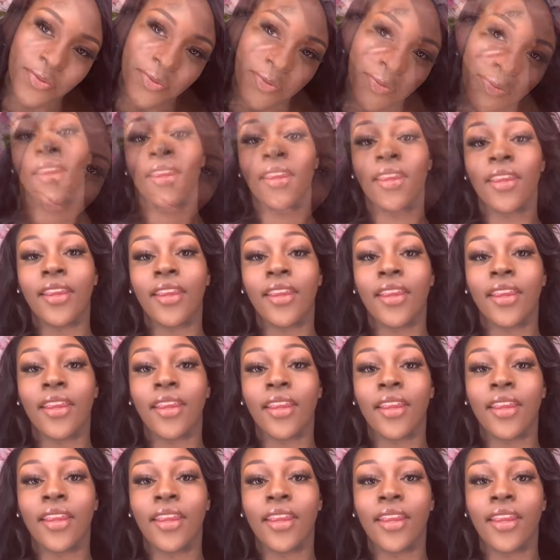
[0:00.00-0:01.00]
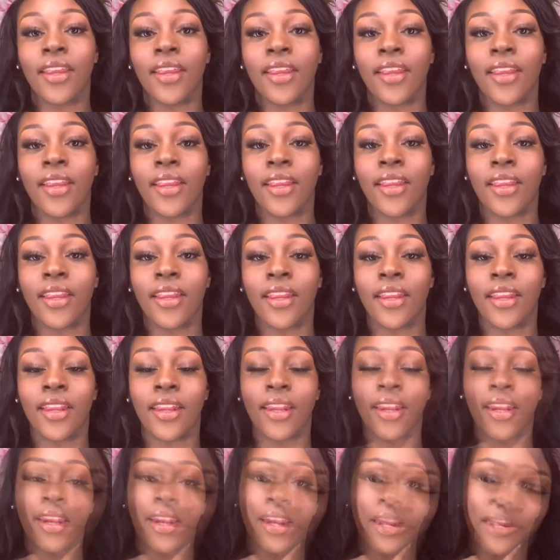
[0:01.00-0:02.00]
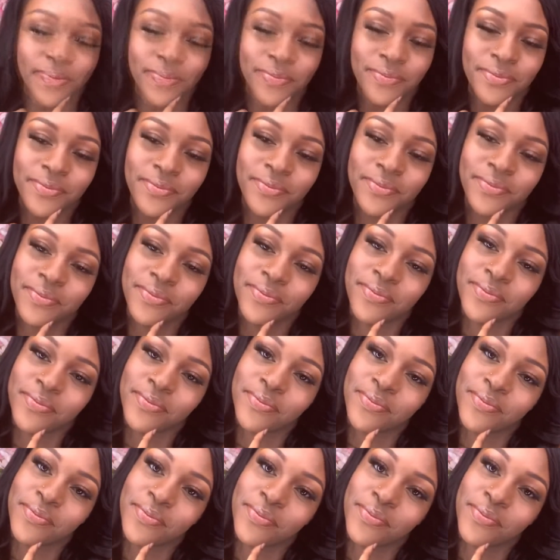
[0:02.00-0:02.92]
[no speech]